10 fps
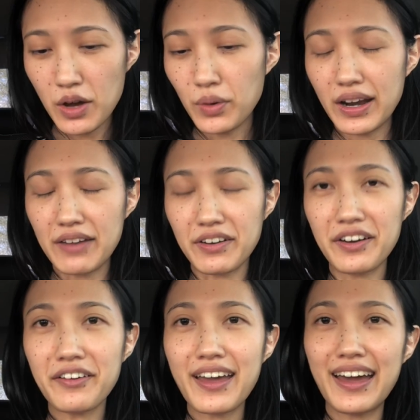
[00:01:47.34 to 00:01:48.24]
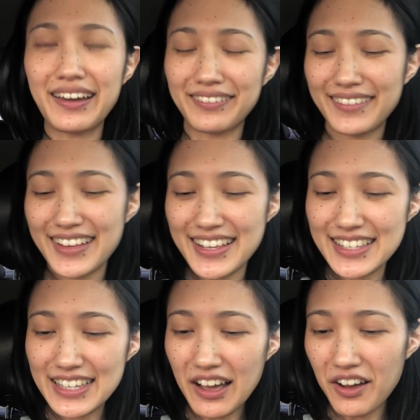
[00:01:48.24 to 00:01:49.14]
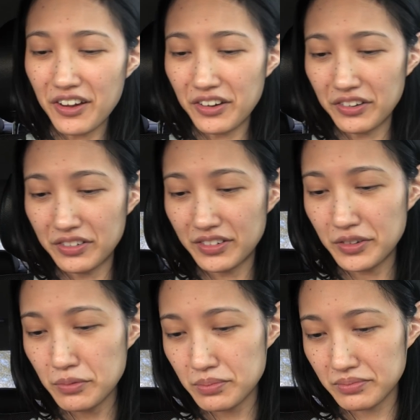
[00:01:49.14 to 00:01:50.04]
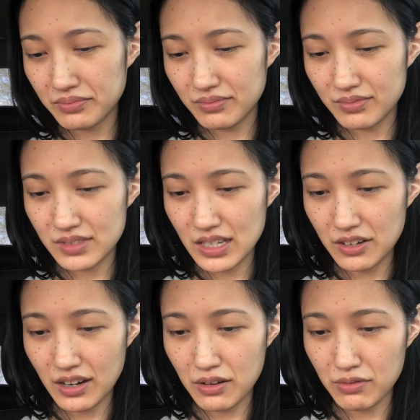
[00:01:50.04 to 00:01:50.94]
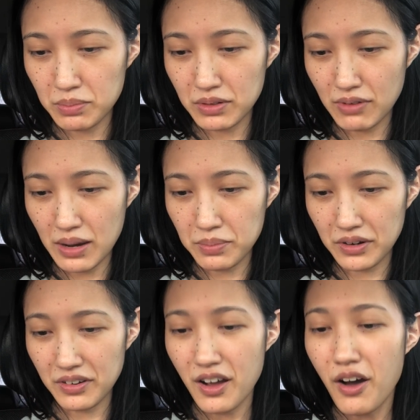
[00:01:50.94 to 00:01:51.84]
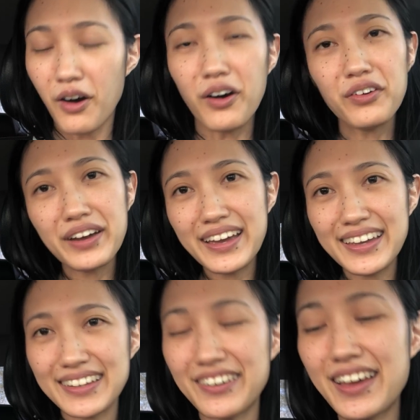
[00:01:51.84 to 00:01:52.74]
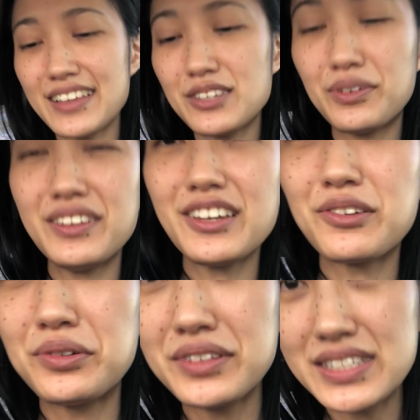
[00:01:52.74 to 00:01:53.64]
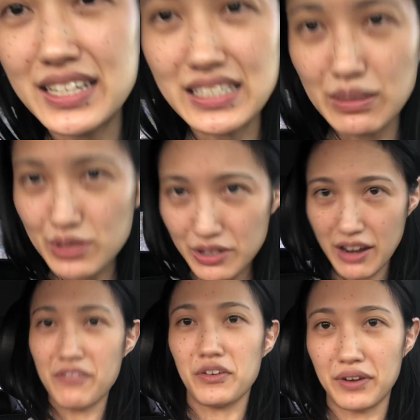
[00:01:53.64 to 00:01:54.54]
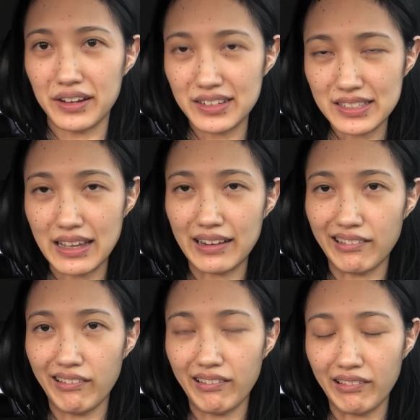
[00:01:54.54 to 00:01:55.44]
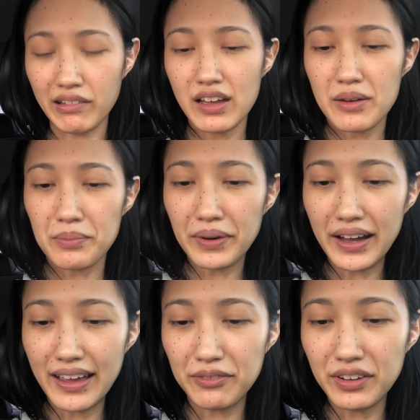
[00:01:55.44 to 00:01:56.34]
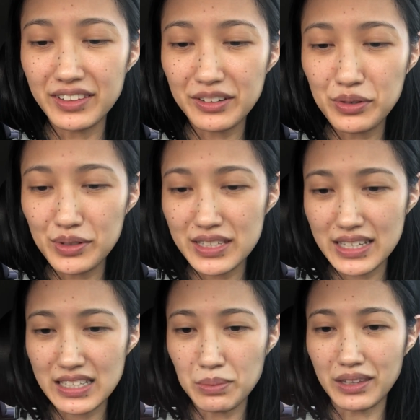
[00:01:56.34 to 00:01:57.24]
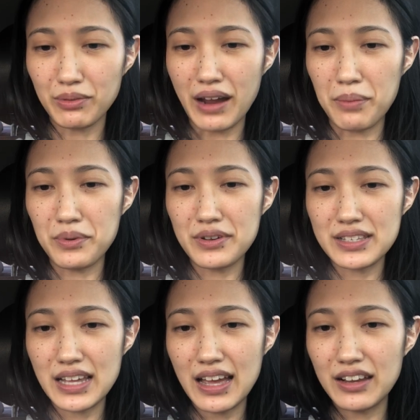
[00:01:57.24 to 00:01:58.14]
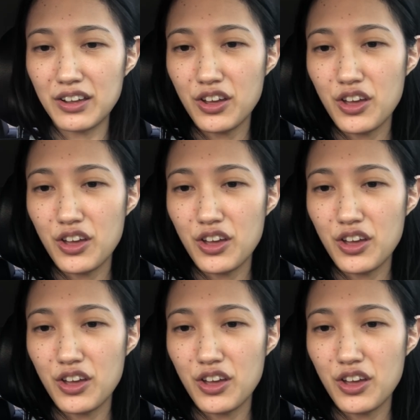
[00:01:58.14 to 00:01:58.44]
whatever okay so oh there I ripped the wrapper oh wait okay so one of the coolest things I'm sure everyone is like duh but one of the coolest things about the wrapper is that